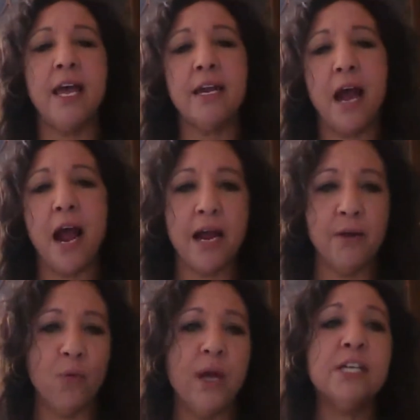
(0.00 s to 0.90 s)
and
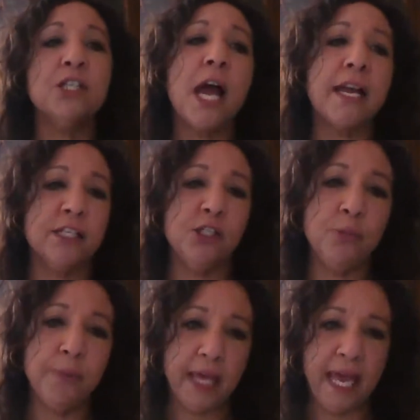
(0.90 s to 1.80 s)
I wish I could
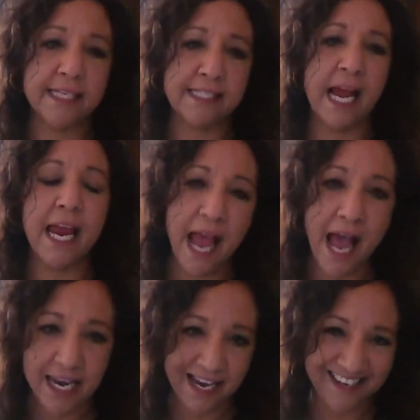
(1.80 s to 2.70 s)
duplicate
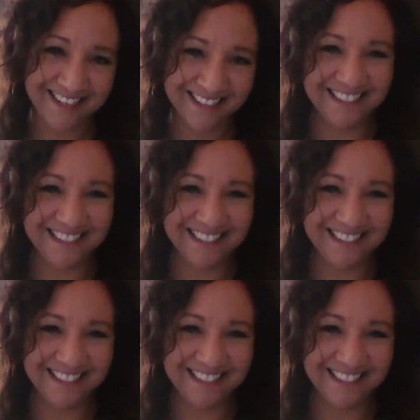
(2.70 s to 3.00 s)
Dianna.